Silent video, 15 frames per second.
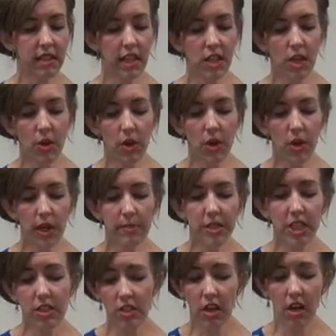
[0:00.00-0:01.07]
let no
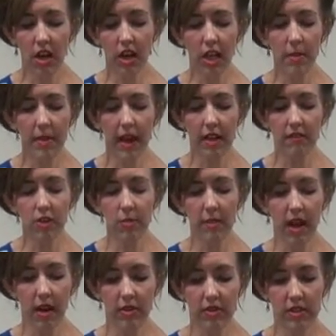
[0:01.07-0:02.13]
corrupting talk come out of your
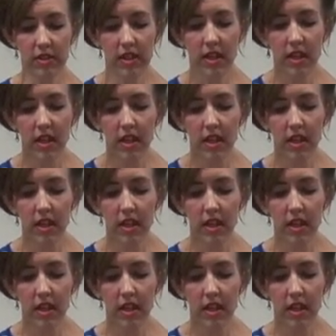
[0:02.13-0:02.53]
mouths,